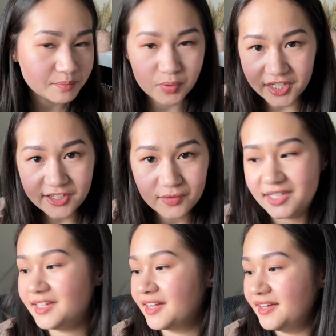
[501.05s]
Pretty
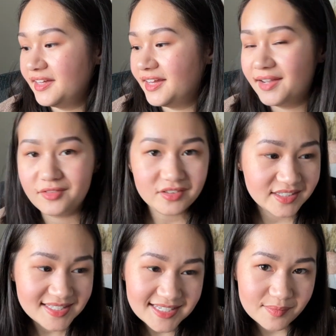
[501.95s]
unique. Haven't really
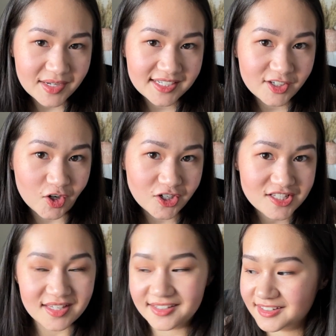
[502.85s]
seen many yarns
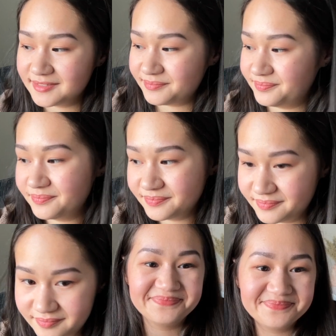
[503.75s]
like it.
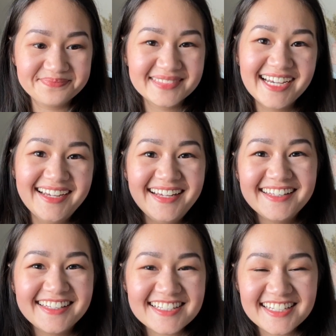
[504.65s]

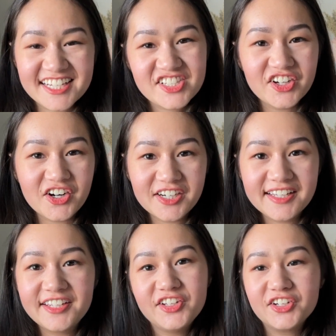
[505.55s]
This next yarn
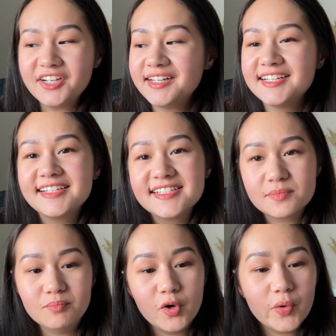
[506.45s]
here is
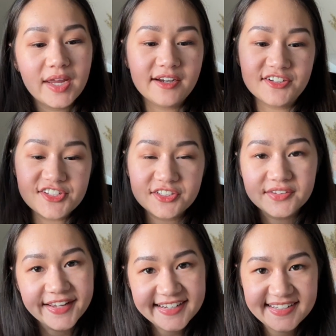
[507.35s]
Mohair
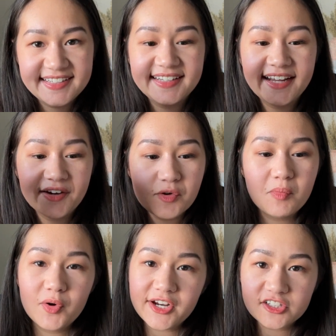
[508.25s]
Delight. Now,
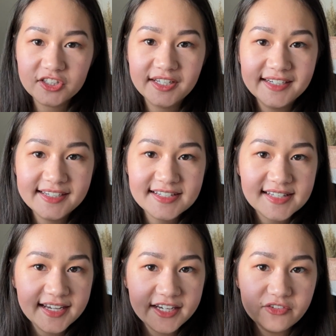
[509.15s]
Mohair Delight is
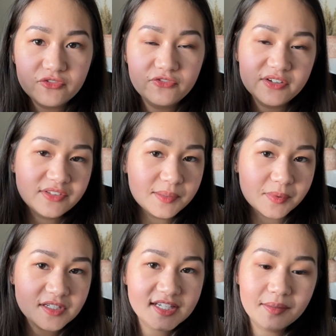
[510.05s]
a
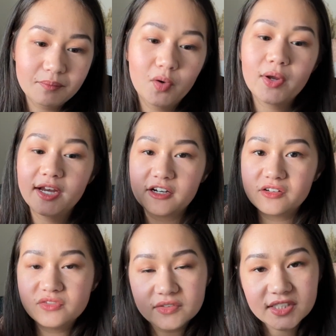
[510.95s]
50% mohair,
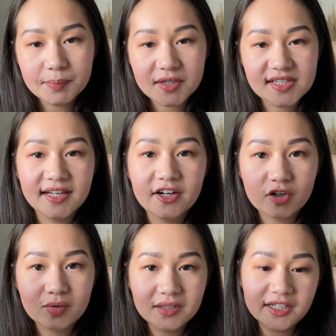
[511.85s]
50%
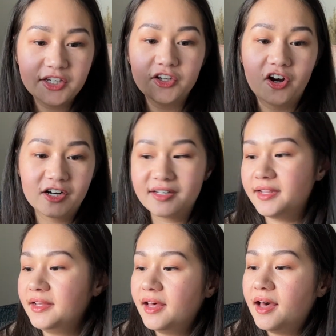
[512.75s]
acrylic yarn.
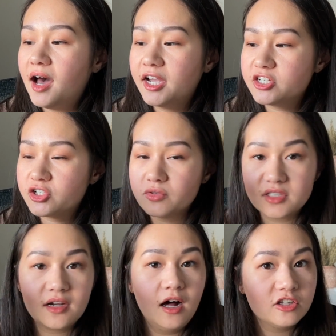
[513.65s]
I chose the
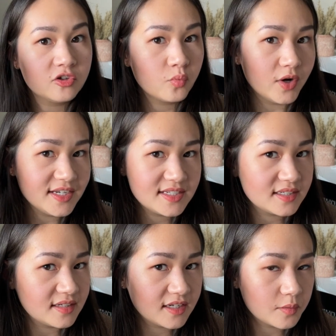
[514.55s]
color white,
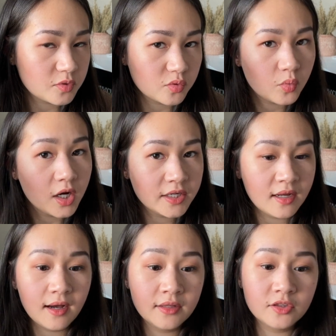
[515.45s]
number 1
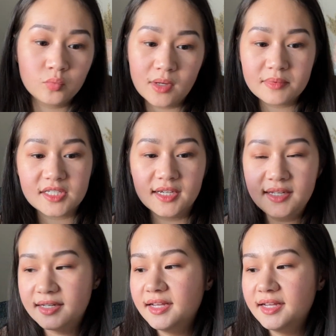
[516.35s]
on the website.